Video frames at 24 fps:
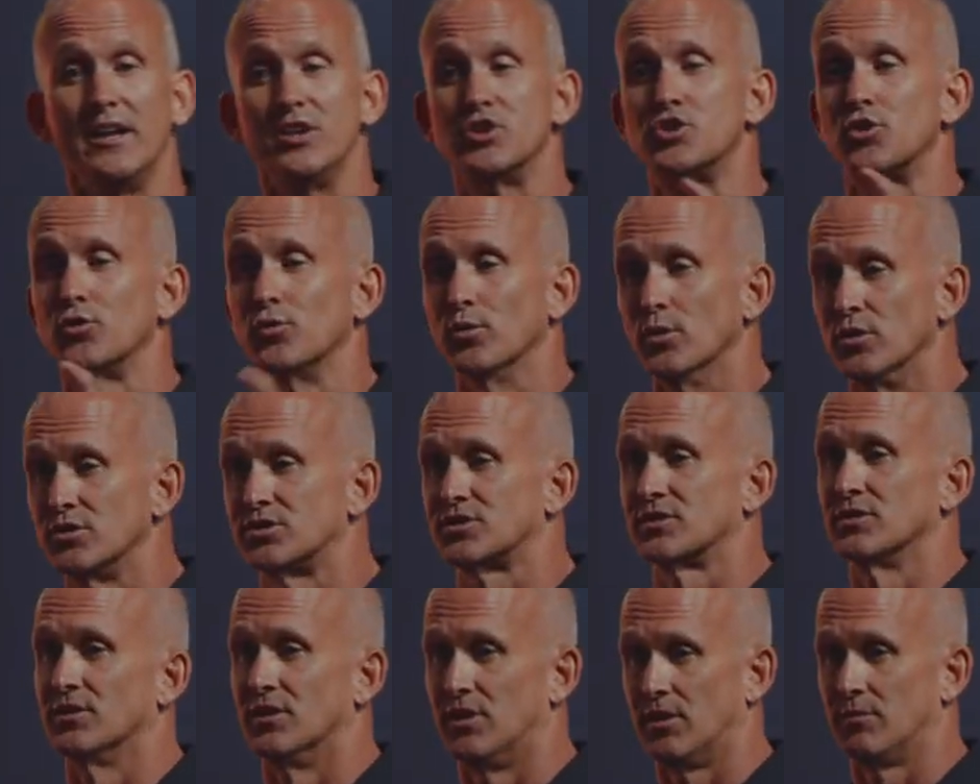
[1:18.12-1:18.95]

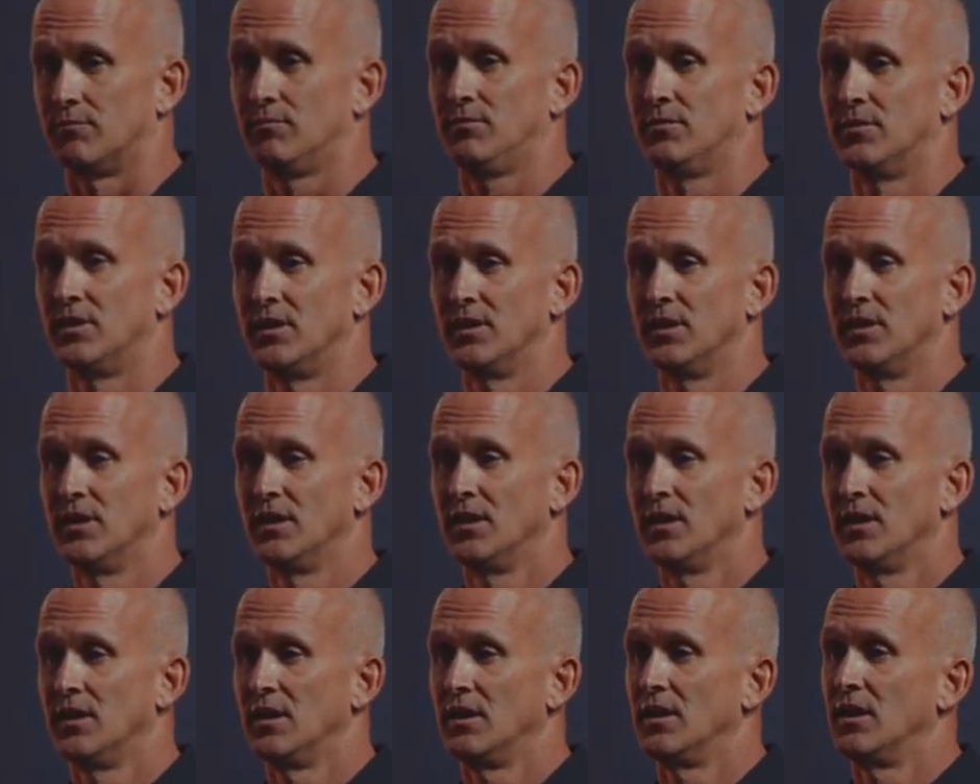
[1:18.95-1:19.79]
Jerusalem,
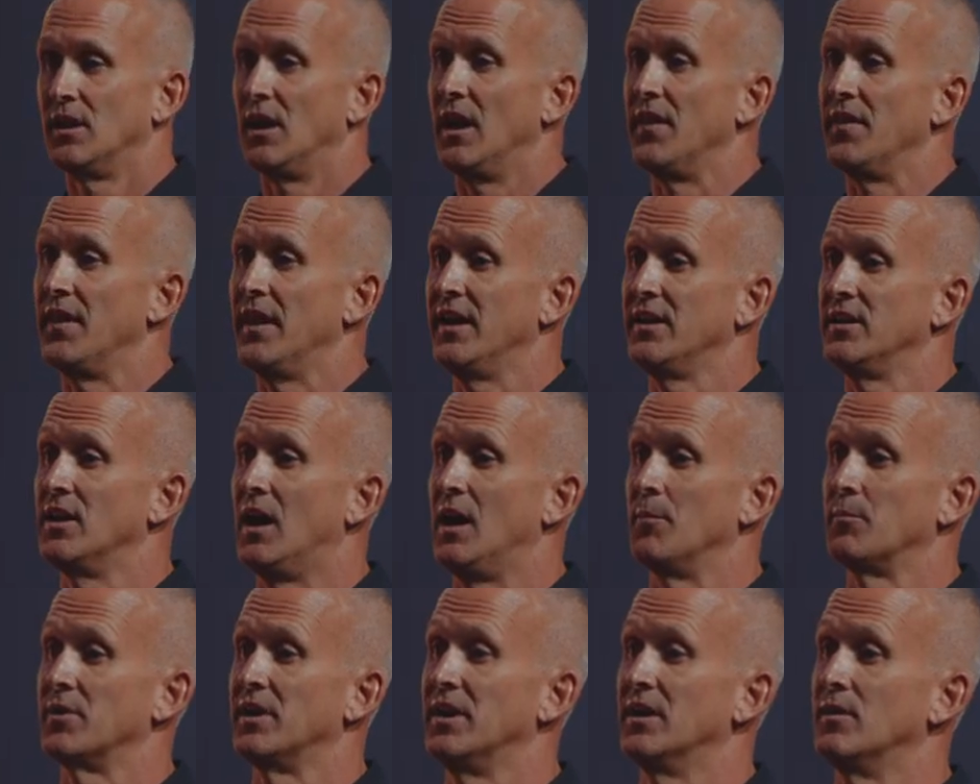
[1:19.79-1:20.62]
and then
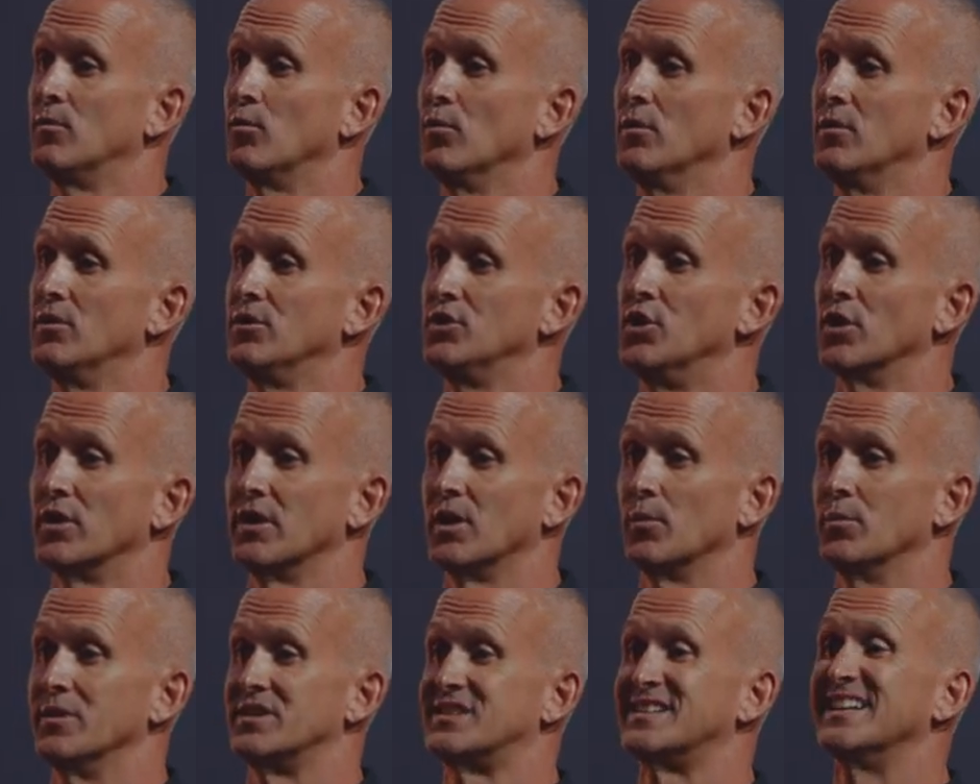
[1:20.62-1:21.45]
you're gonna
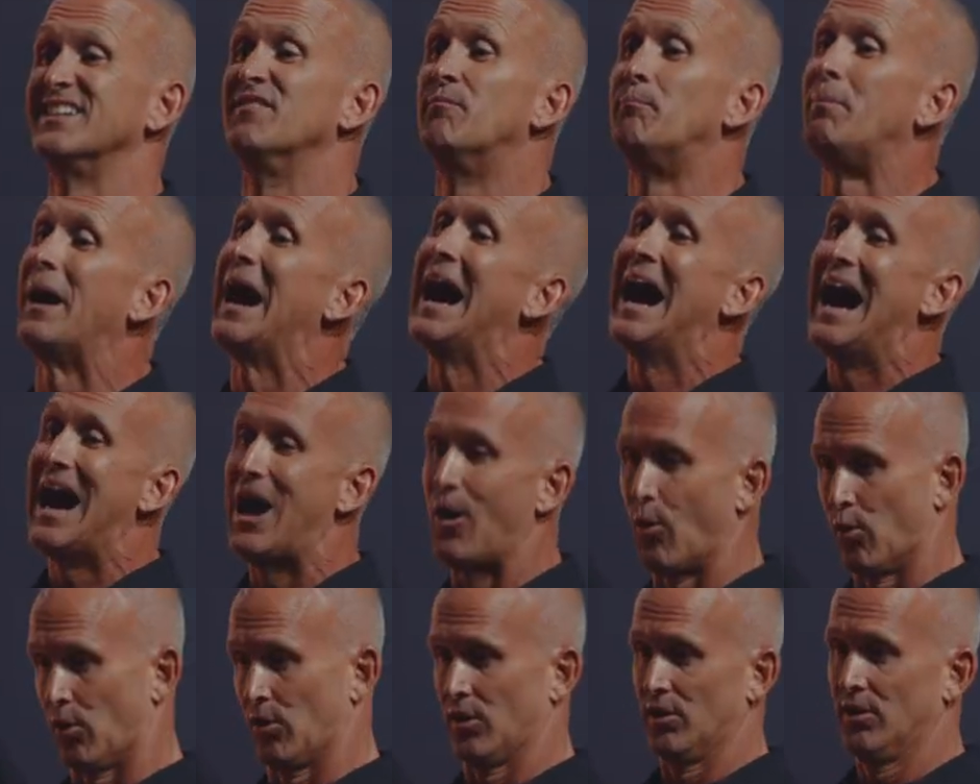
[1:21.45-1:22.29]
receive
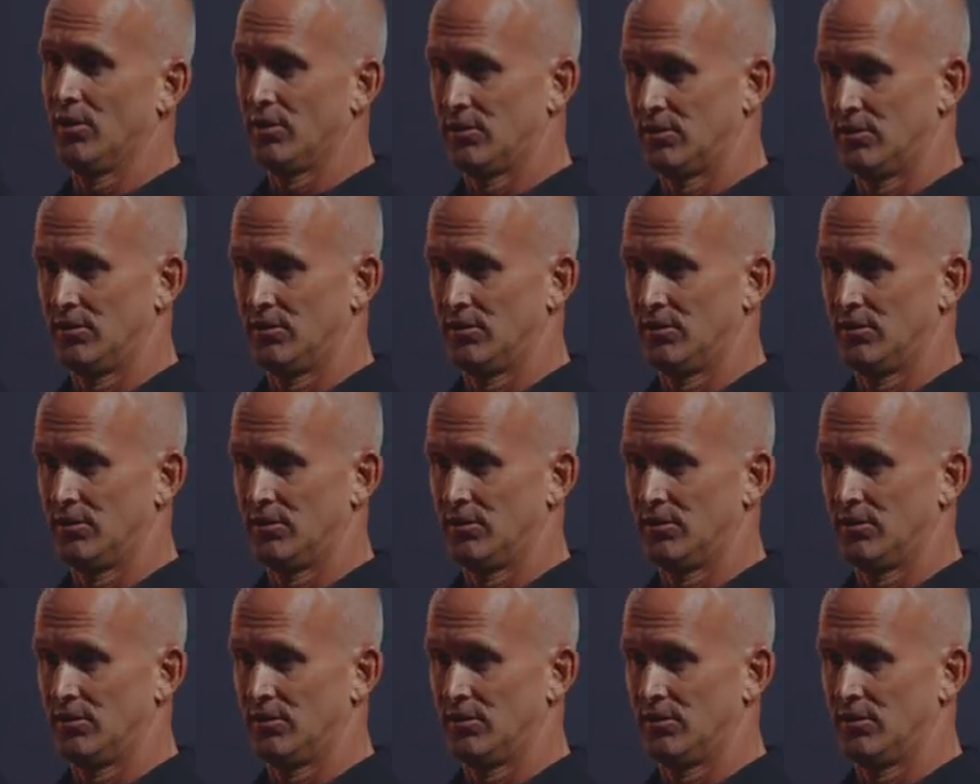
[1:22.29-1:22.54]
power.